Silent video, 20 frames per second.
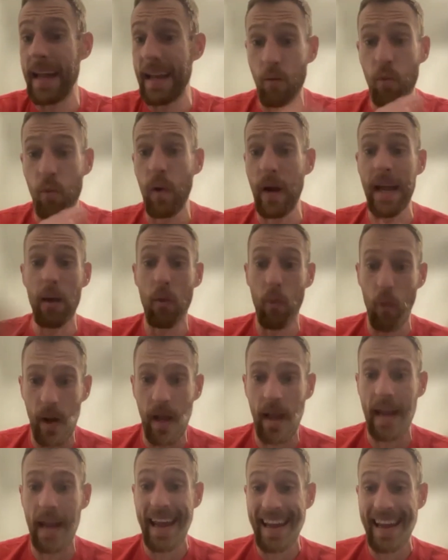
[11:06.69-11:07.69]

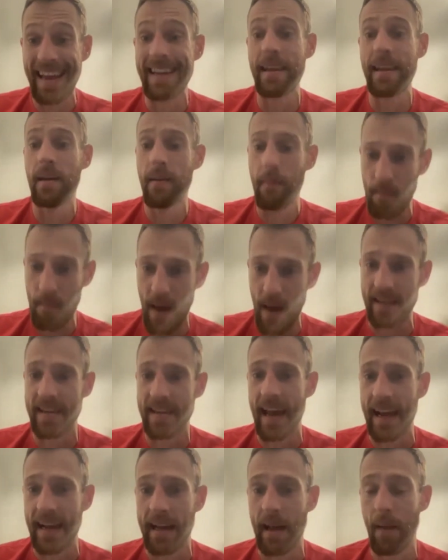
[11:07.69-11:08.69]
within
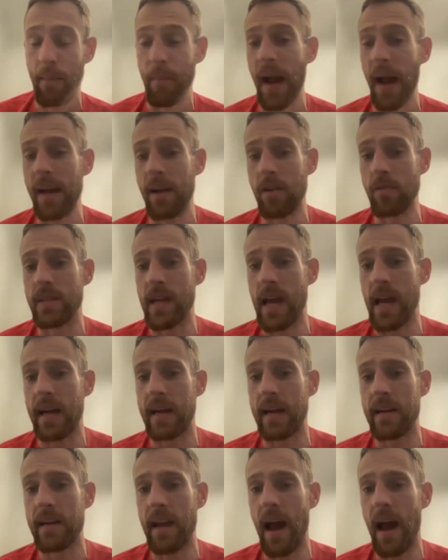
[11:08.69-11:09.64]
medtech and biotech.